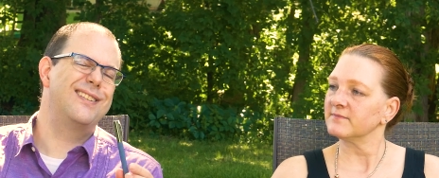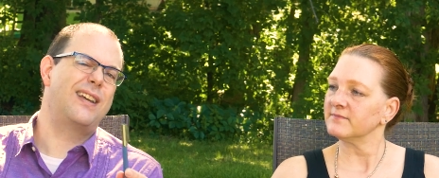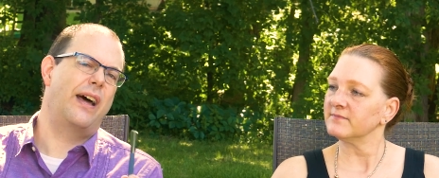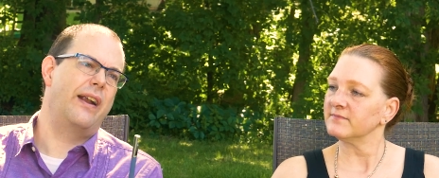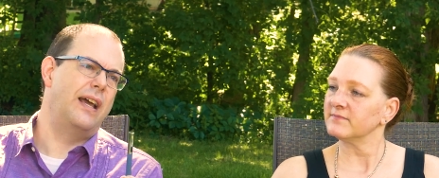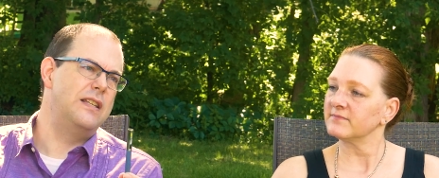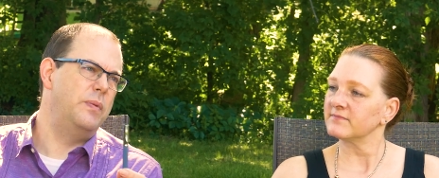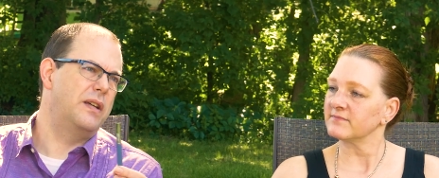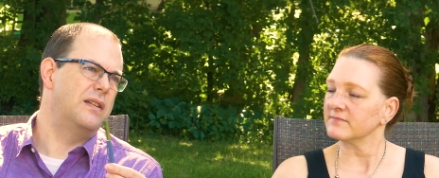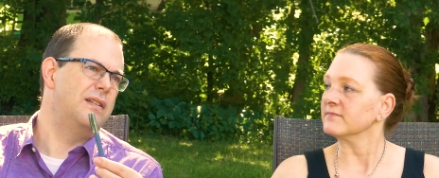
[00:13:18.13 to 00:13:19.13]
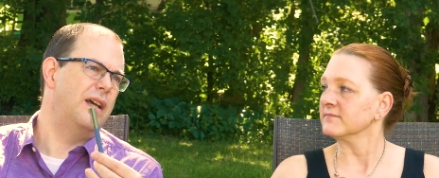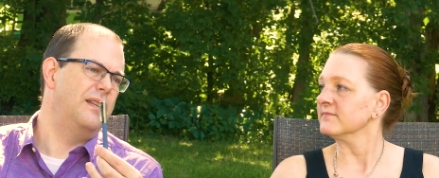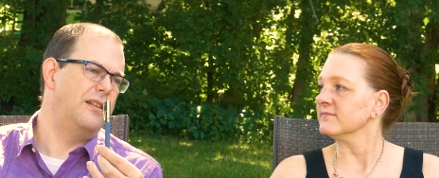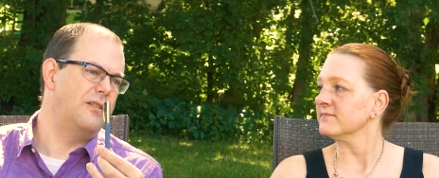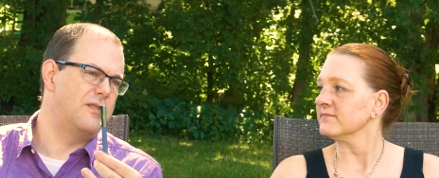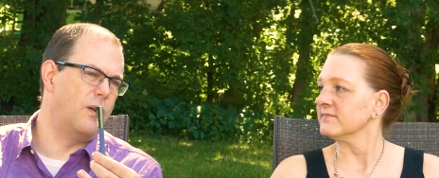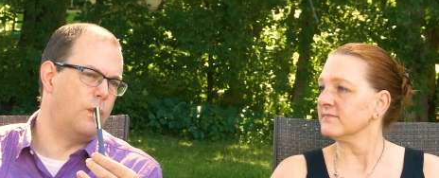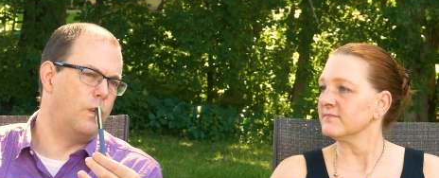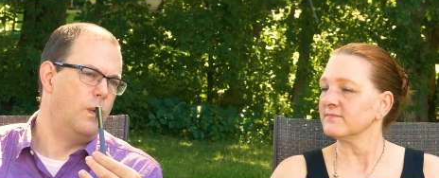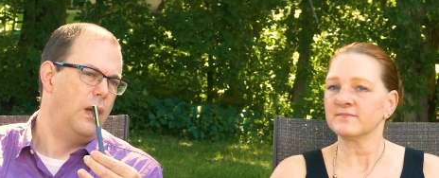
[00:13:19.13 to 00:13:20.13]
Speaker 1: is kind of nice because then there's
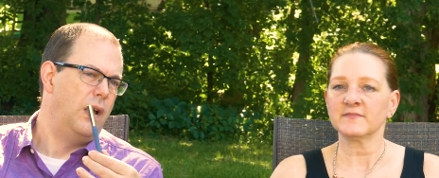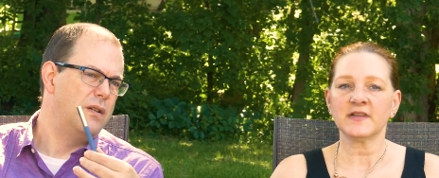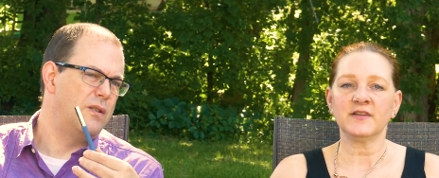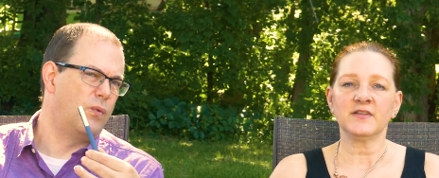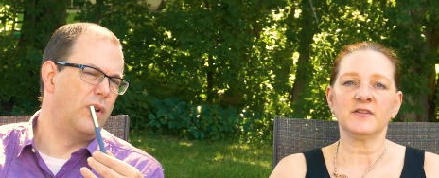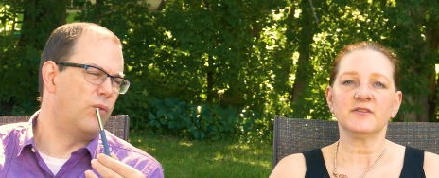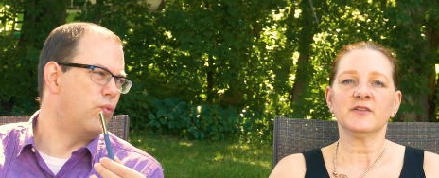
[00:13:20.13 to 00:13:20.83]
no, there's no real